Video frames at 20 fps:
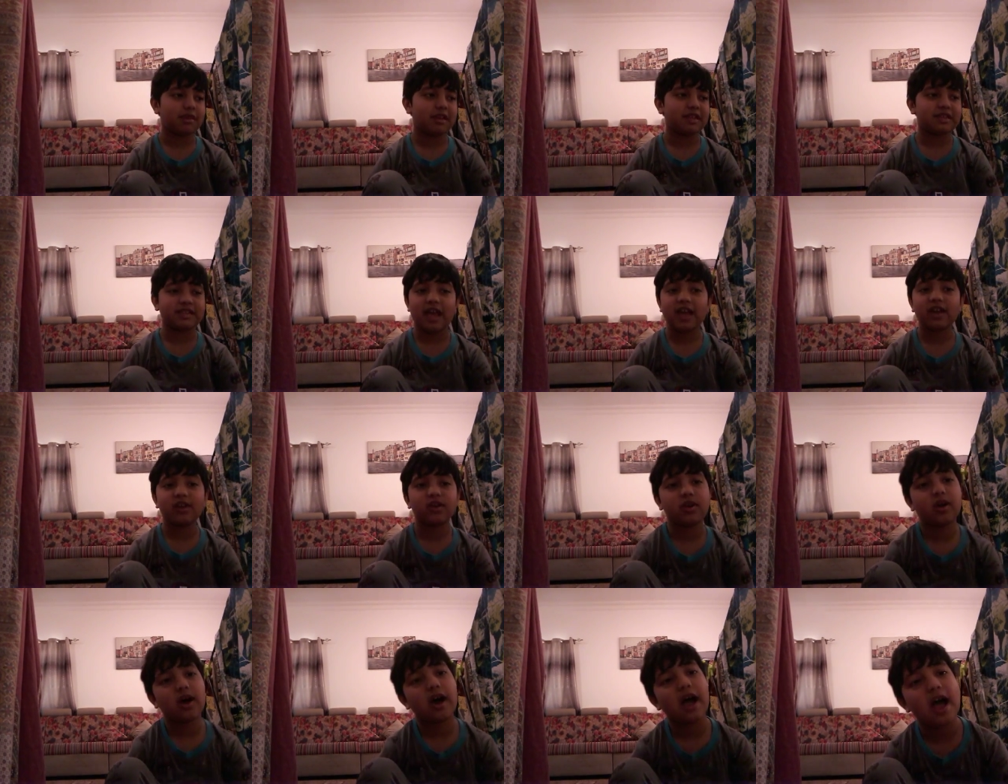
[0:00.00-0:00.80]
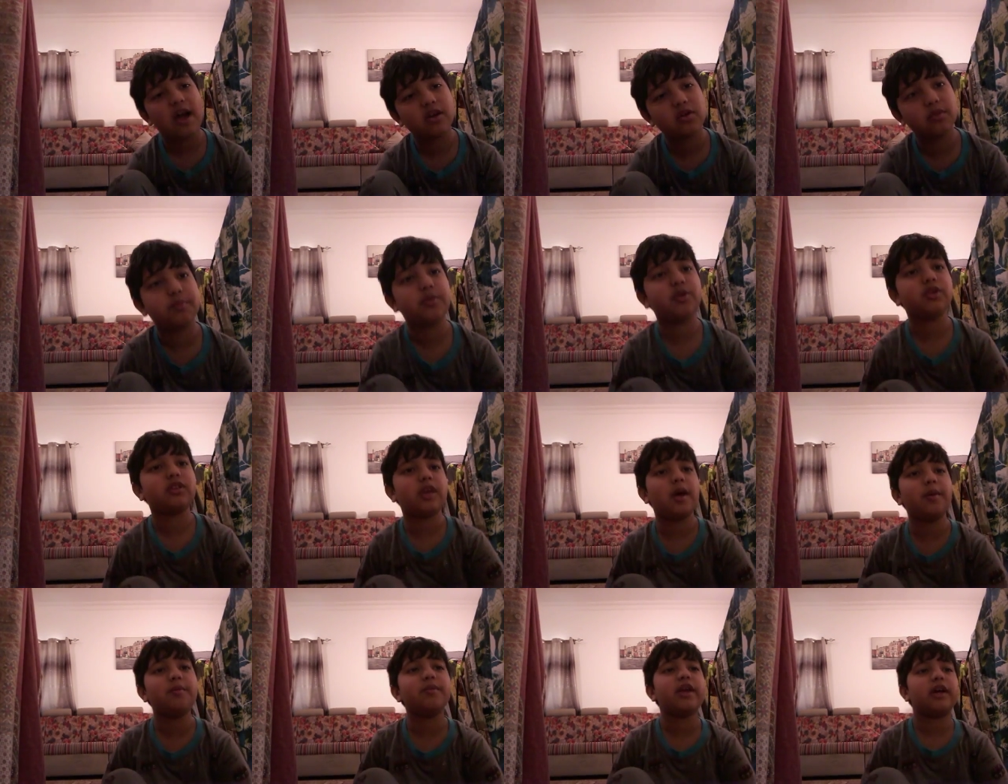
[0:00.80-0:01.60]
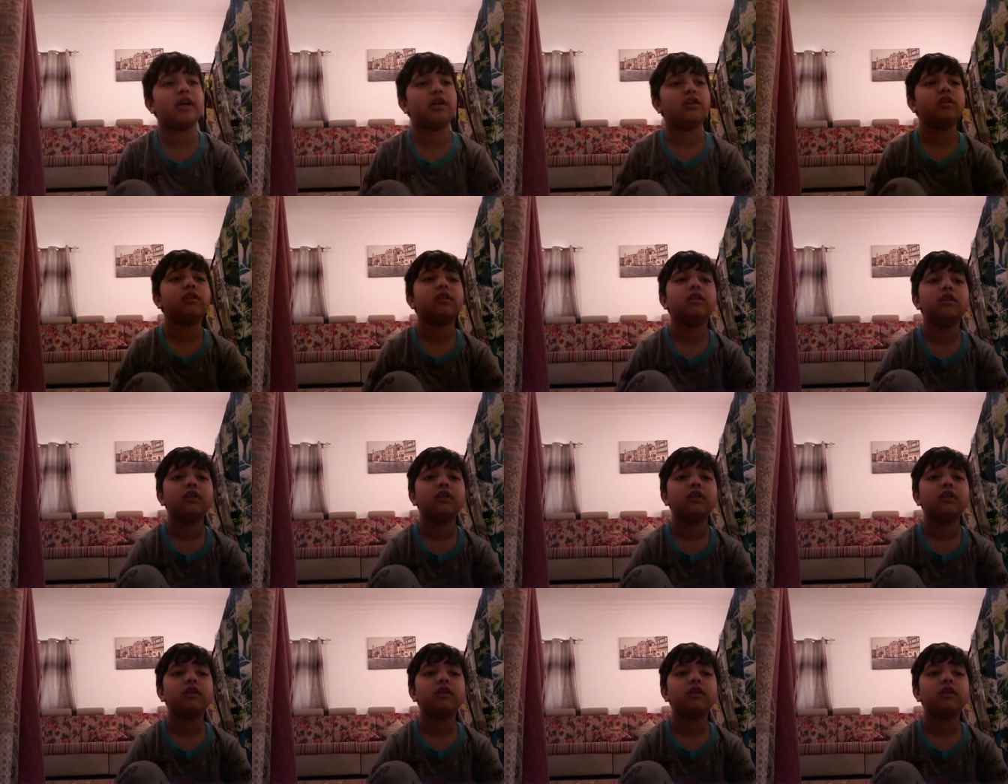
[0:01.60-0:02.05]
because I don't know how to put thumbnail.